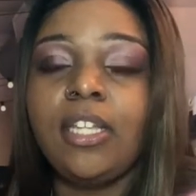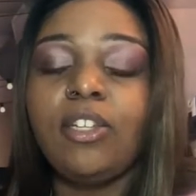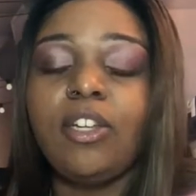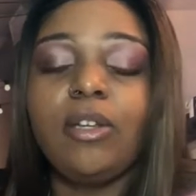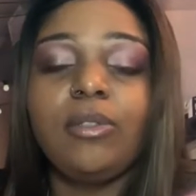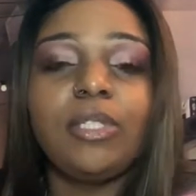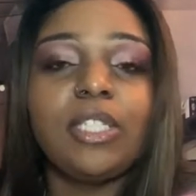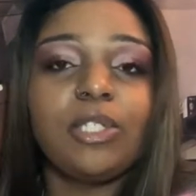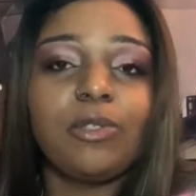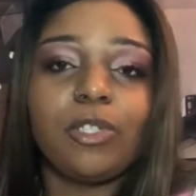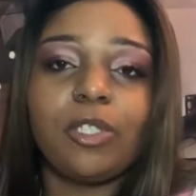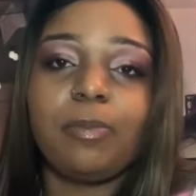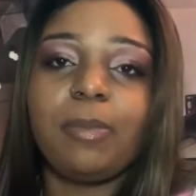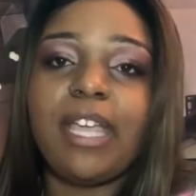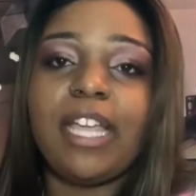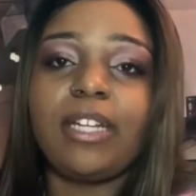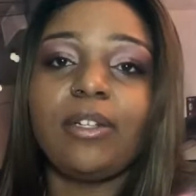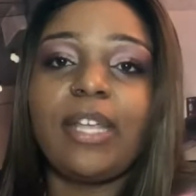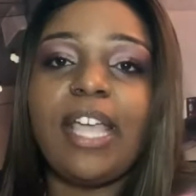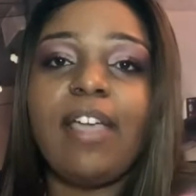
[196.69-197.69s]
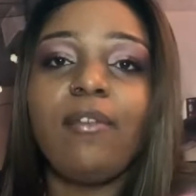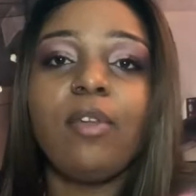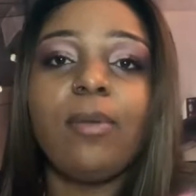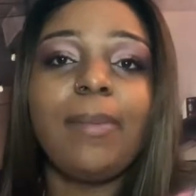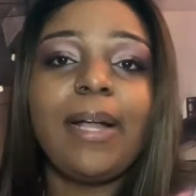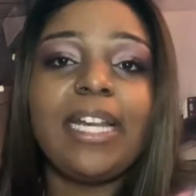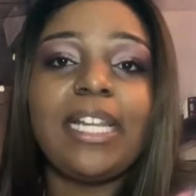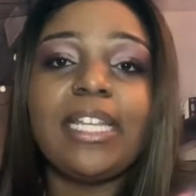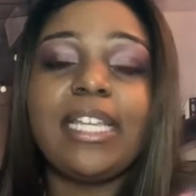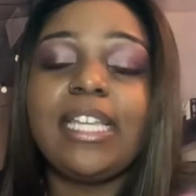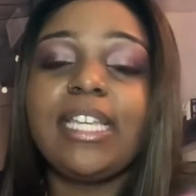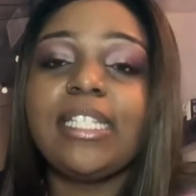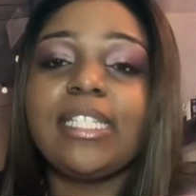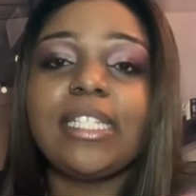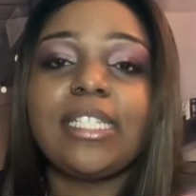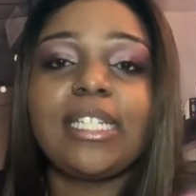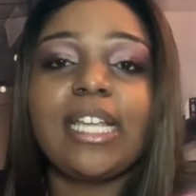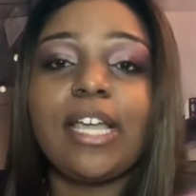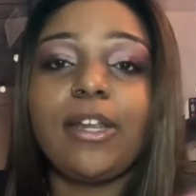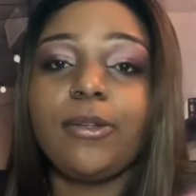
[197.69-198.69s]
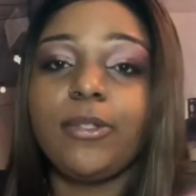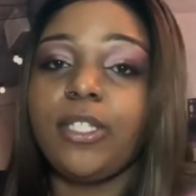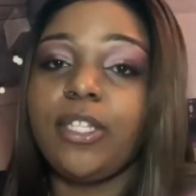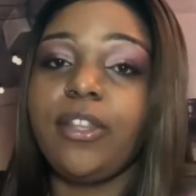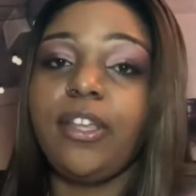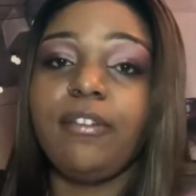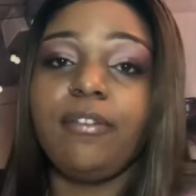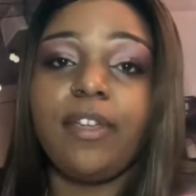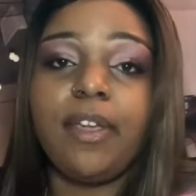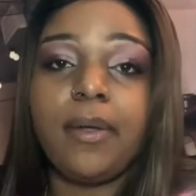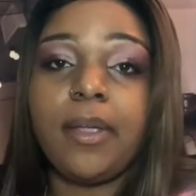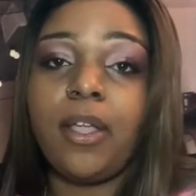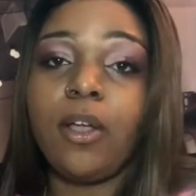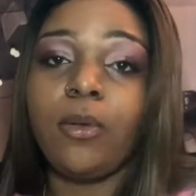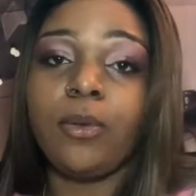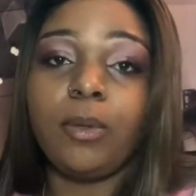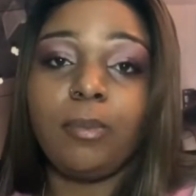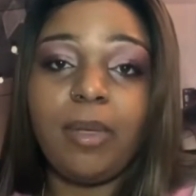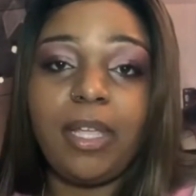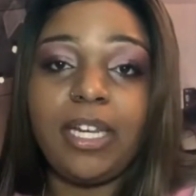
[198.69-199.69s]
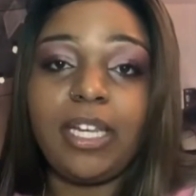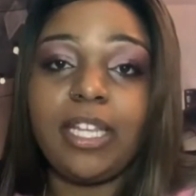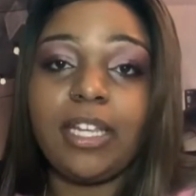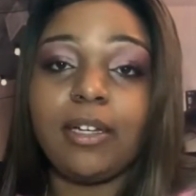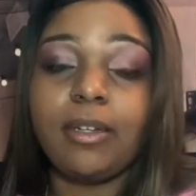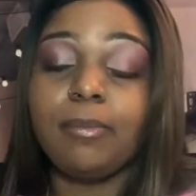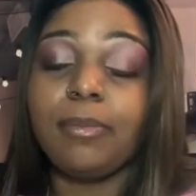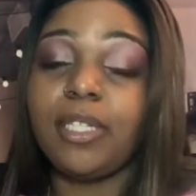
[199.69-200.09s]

No disrespect. Everybody is entitled to their very own opinion.